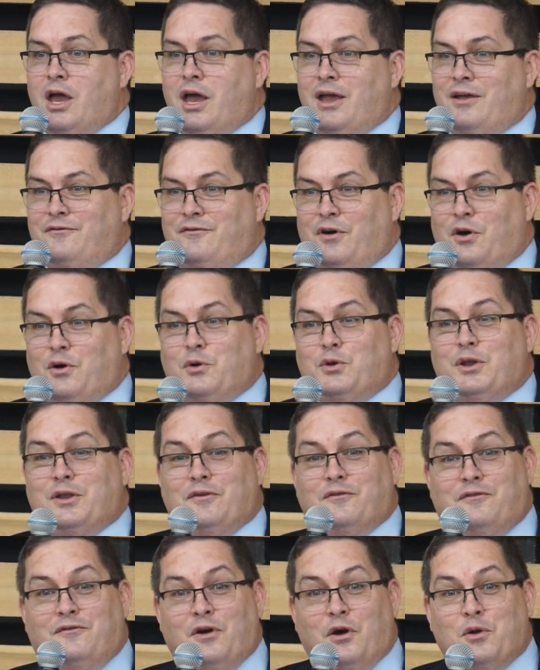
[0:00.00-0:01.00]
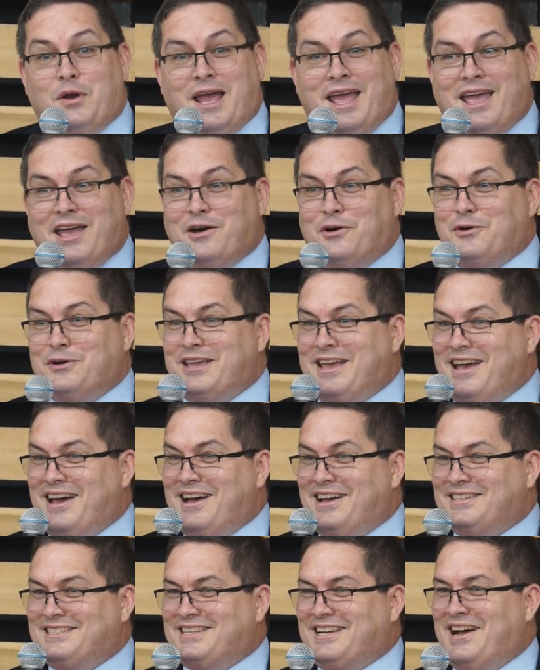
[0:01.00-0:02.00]
A vote Hale
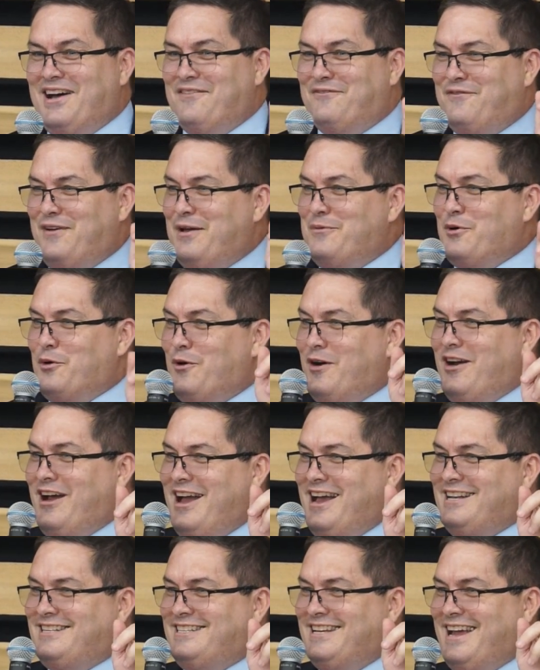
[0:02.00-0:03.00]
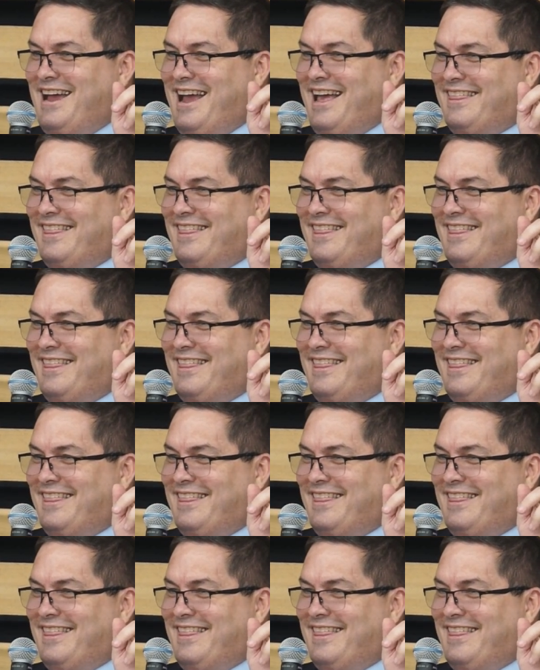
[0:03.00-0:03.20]
yes come February 18th.